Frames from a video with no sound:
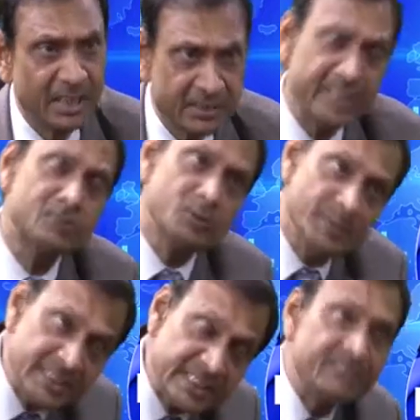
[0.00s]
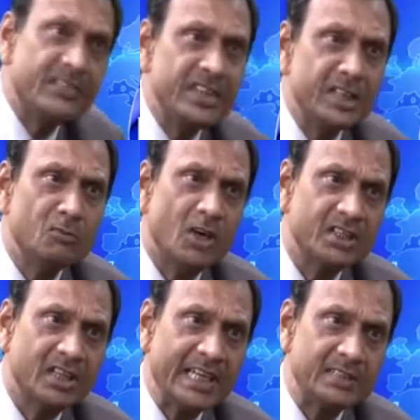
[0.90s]
there should be safe drinking
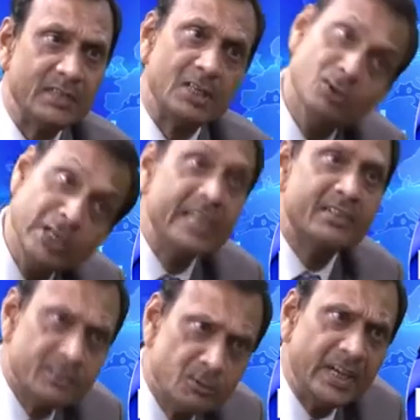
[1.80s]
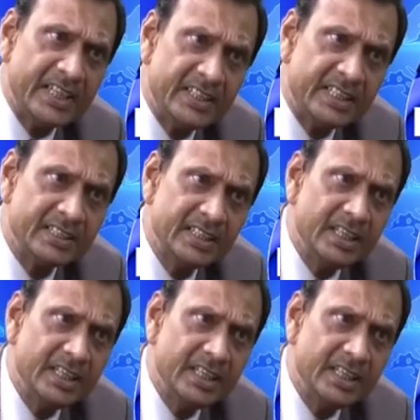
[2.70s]
water as well linked together,